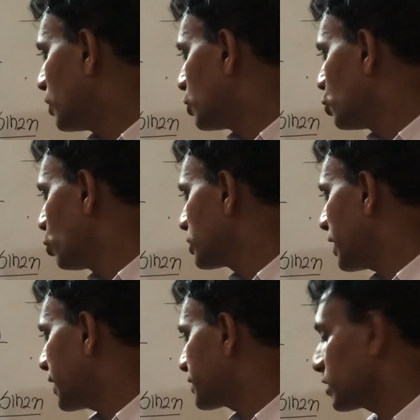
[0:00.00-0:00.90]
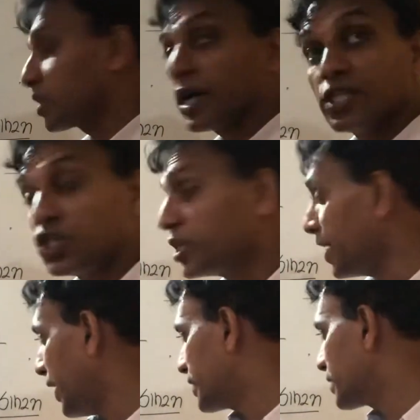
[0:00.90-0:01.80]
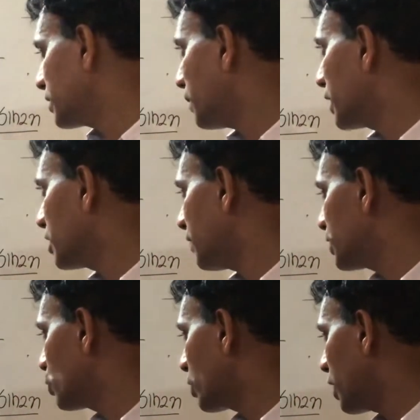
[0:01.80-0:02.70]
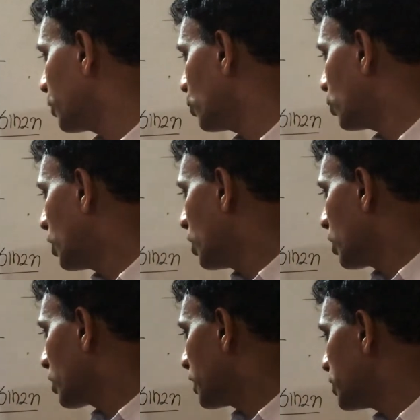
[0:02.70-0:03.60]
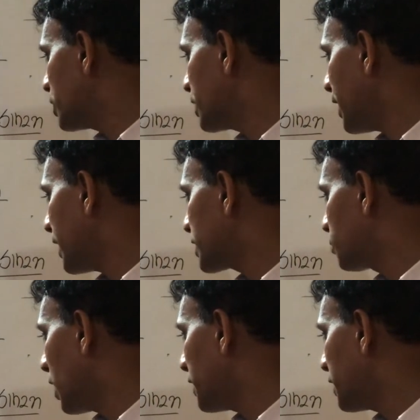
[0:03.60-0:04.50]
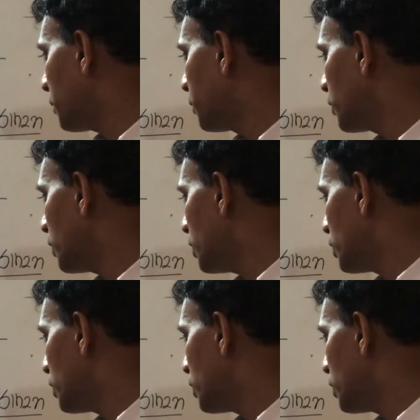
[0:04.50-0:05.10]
Use that conjugates, otherwise you can't do. Conjugates multiple